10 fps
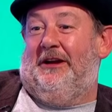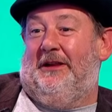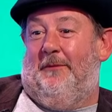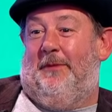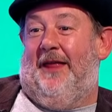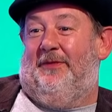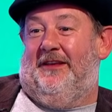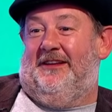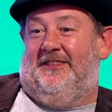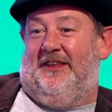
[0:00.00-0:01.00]
in the band
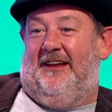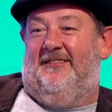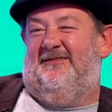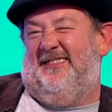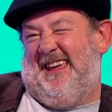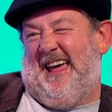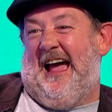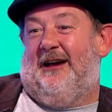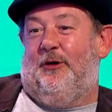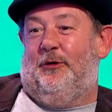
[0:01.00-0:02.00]
that you think, yeah, I
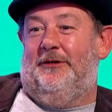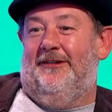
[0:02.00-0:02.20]
could.